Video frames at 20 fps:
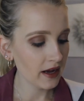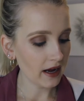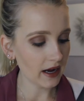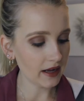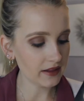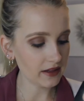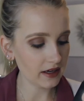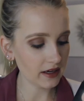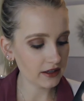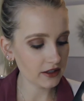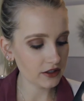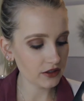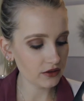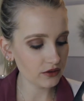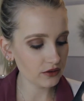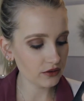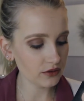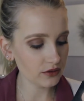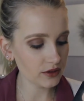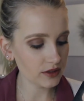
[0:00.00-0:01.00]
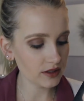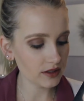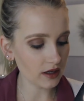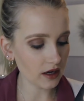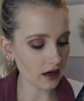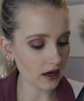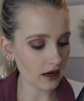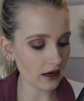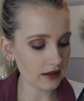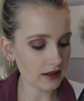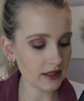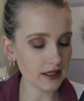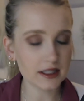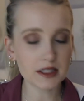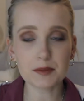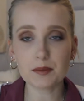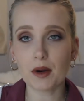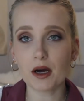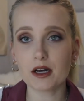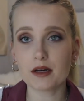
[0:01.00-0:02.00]
And then I use
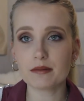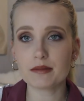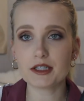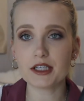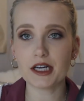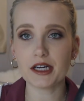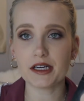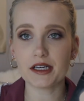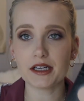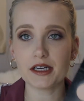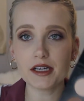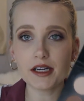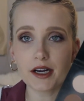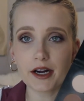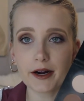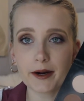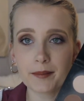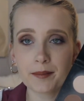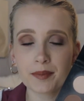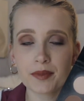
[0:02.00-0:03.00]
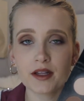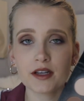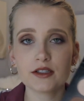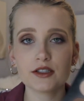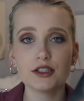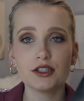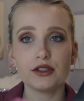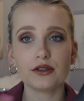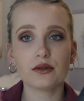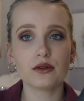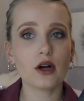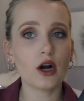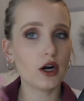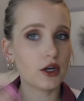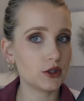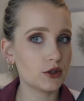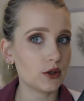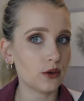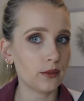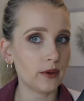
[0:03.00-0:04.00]
this bottom shade here to
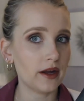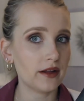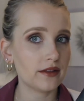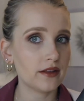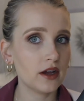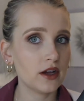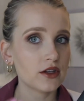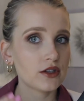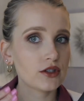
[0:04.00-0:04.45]
contour with.